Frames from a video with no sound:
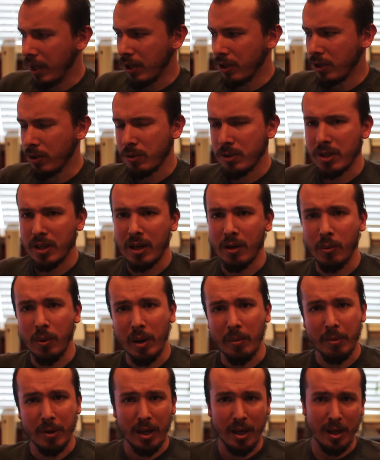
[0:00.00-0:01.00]
Using a
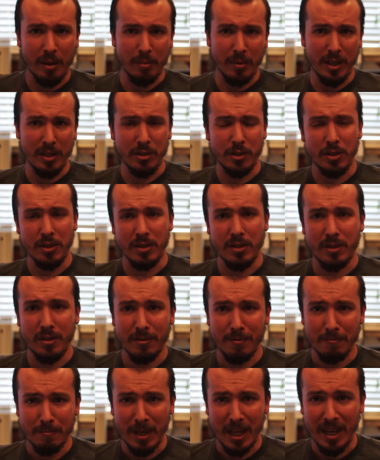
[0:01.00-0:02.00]
webcam is just,
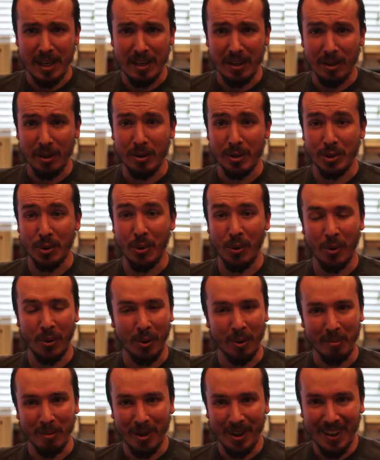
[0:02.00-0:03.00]
it looks
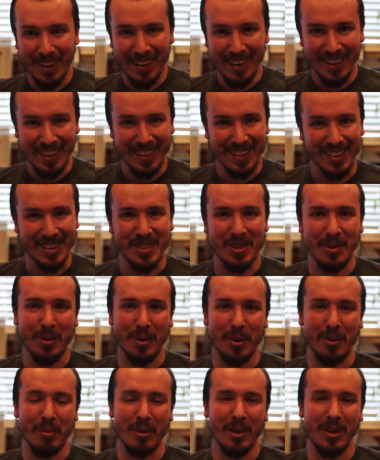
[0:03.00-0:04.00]
horrible. It looks
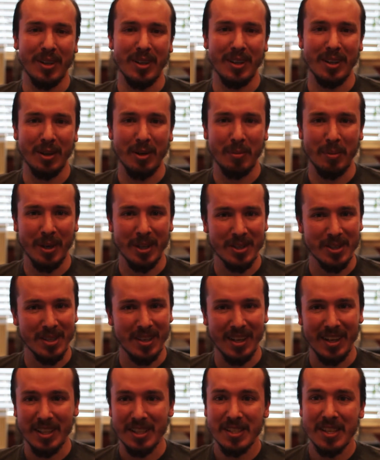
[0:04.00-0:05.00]
horrible in comparison,
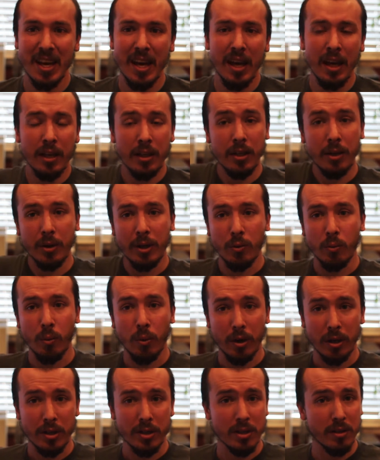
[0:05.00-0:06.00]
and it's, it
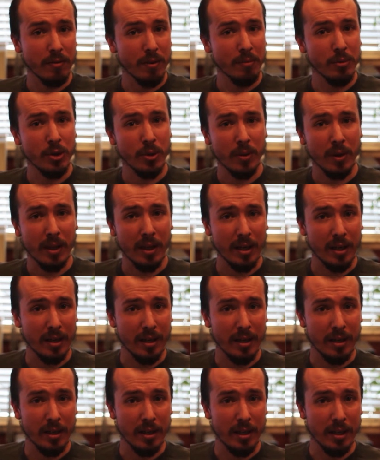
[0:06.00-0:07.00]
works if I'm doing like
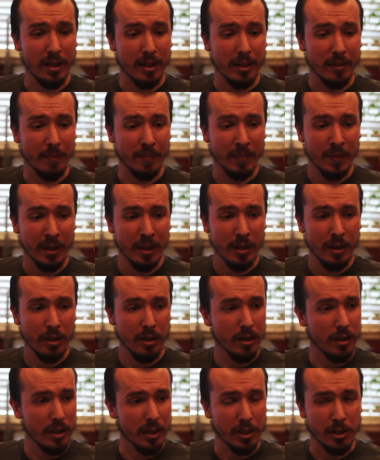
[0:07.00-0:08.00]

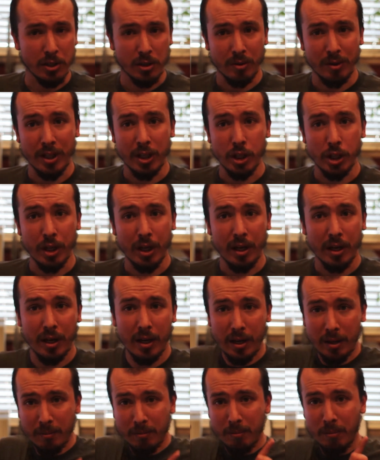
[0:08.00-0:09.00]
a screen share and
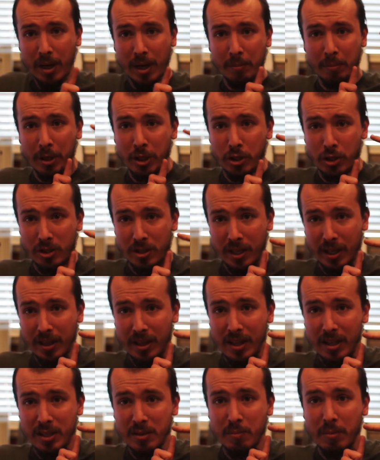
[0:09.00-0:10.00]
then my picture is like
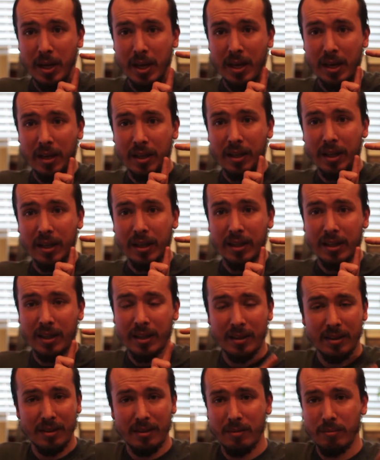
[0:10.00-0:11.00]
this big, like
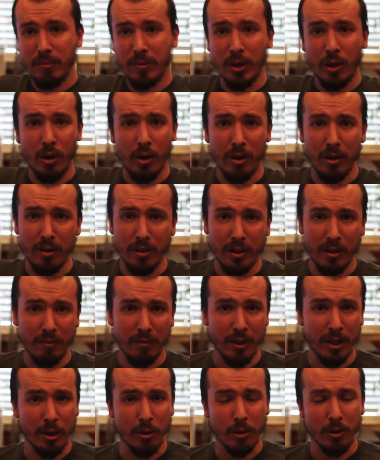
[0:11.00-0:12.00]
the
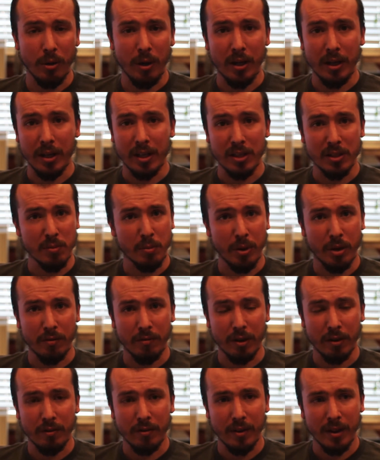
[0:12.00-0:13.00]
video quality is
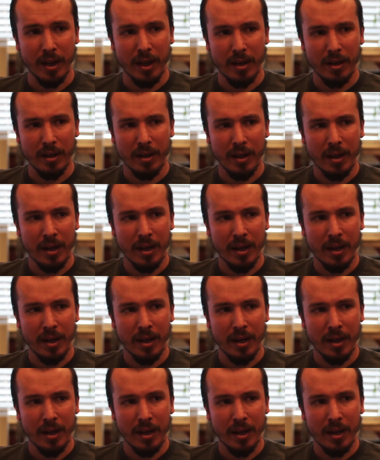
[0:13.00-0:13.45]
perfect for that.